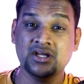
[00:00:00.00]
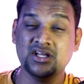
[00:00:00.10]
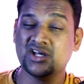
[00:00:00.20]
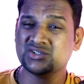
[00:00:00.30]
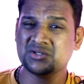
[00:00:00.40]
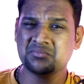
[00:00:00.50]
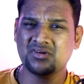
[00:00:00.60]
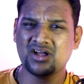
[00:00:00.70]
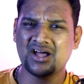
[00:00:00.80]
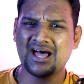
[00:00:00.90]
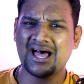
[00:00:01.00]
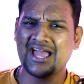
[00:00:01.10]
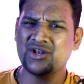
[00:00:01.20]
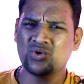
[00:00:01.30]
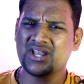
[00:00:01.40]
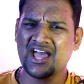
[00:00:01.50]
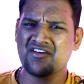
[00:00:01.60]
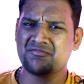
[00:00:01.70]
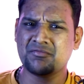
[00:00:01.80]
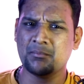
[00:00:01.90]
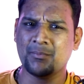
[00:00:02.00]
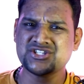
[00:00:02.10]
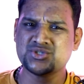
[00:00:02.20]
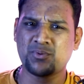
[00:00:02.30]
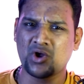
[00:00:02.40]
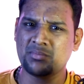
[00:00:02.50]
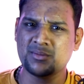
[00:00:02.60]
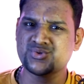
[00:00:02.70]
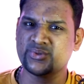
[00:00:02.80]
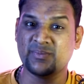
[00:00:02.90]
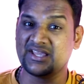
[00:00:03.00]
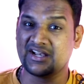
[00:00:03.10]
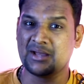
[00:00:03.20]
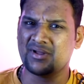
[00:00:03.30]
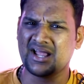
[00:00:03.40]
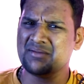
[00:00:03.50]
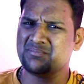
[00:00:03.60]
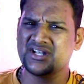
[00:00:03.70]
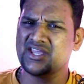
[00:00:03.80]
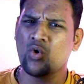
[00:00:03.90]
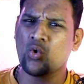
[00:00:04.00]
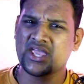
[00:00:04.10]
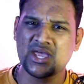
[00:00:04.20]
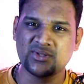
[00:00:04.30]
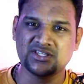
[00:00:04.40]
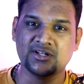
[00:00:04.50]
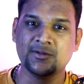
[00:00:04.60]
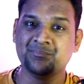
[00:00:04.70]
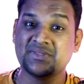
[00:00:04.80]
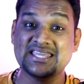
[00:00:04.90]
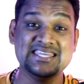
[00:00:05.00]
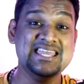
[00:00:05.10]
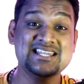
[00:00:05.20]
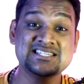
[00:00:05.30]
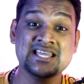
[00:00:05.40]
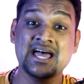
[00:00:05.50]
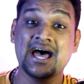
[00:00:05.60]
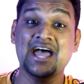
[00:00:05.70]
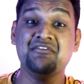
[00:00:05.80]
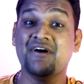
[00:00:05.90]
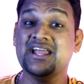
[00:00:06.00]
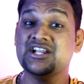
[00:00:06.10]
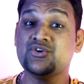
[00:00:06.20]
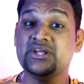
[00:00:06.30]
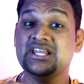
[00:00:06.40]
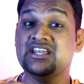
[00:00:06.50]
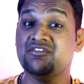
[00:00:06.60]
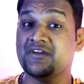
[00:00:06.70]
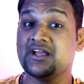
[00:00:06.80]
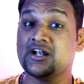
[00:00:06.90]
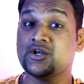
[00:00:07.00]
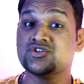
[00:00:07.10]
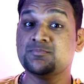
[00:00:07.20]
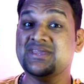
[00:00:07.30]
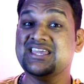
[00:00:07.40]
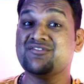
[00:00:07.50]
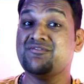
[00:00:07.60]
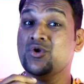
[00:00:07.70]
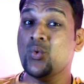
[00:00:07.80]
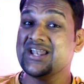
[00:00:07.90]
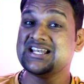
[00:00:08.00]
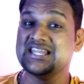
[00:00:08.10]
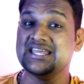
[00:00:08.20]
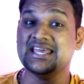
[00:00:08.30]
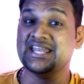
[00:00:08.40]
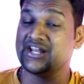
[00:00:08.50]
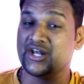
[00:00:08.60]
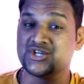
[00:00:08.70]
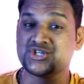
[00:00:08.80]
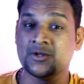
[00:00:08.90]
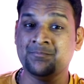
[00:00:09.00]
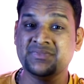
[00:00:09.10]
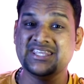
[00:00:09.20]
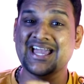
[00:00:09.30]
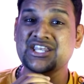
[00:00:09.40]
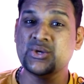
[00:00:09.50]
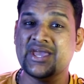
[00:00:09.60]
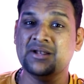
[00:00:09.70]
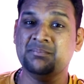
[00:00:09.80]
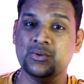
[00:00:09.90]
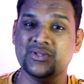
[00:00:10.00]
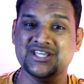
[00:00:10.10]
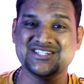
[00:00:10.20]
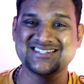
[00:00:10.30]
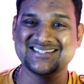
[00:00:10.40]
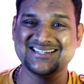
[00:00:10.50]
"Gautam, I don't have much problems with my grammar. I'm pretty okay with it. Yet, I find it really difficult to speak fluently in English. Can you help me with this?"